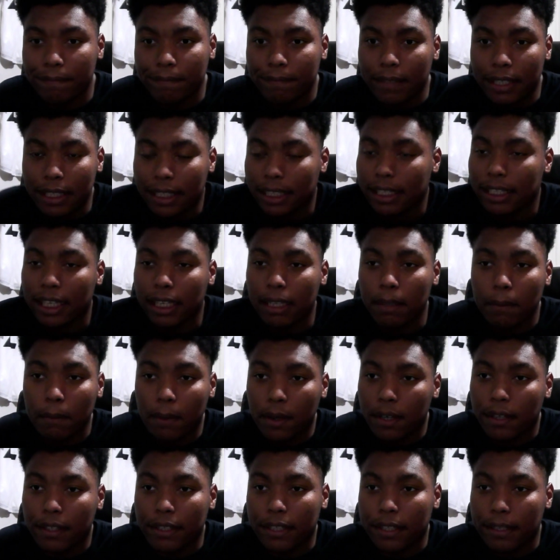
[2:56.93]
and it didn't
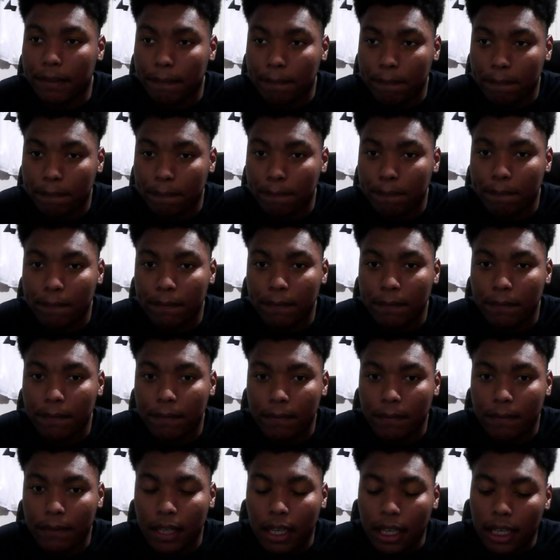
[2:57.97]
work.
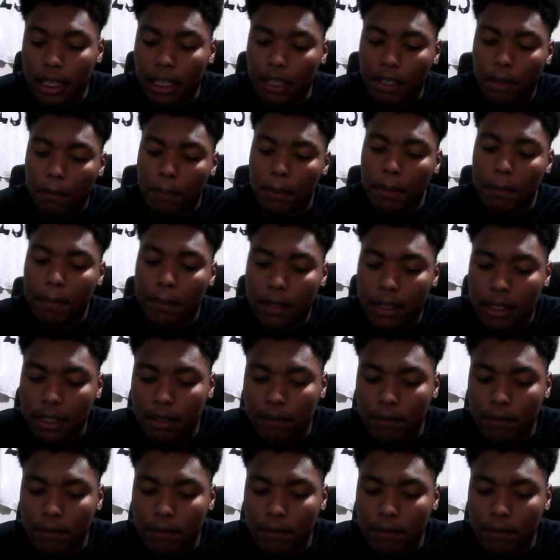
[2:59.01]
And I know people are going to